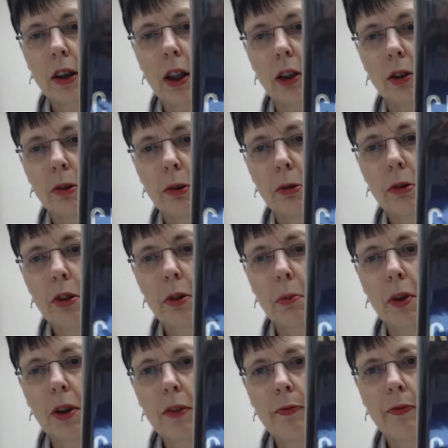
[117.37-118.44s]
called
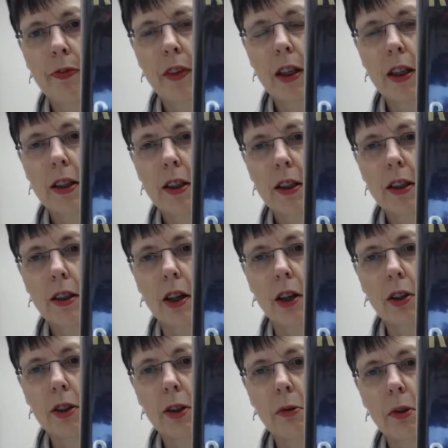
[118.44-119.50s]
Crucible. This is
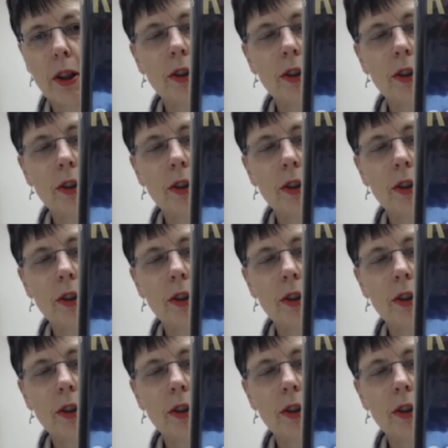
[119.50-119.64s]
also a